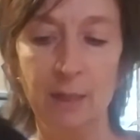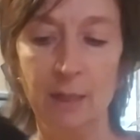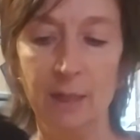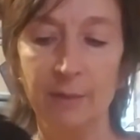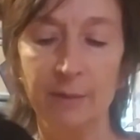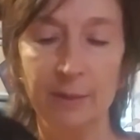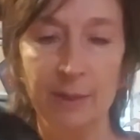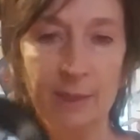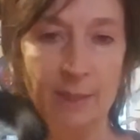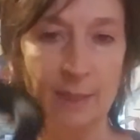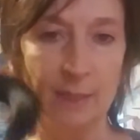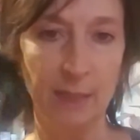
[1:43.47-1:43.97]

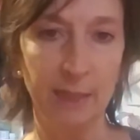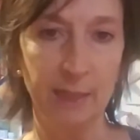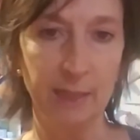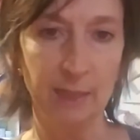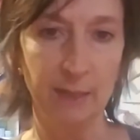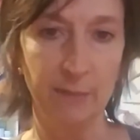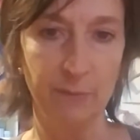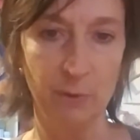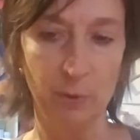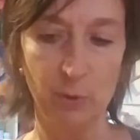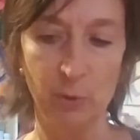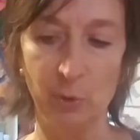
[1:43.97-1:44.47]
the size
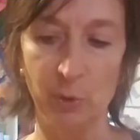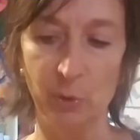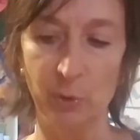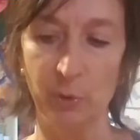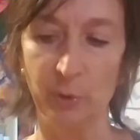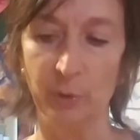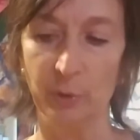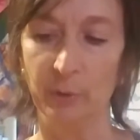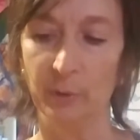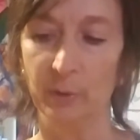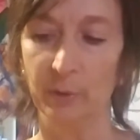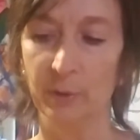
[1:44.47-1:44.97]
of your
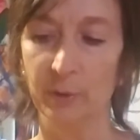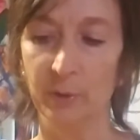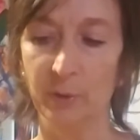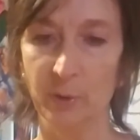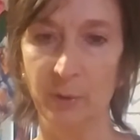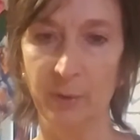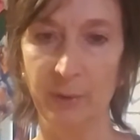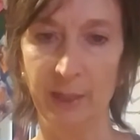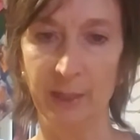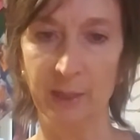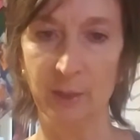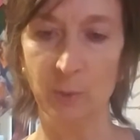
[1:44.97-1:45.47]
journal. So
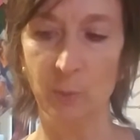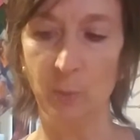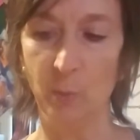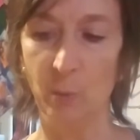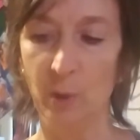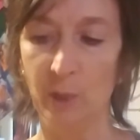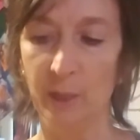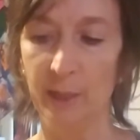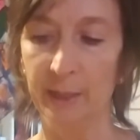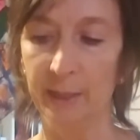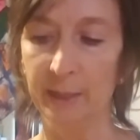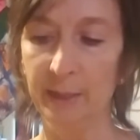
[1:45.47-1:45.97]
that's
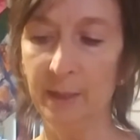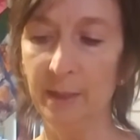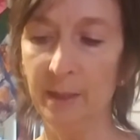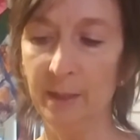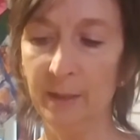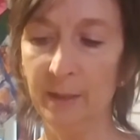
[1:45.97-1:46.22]
1,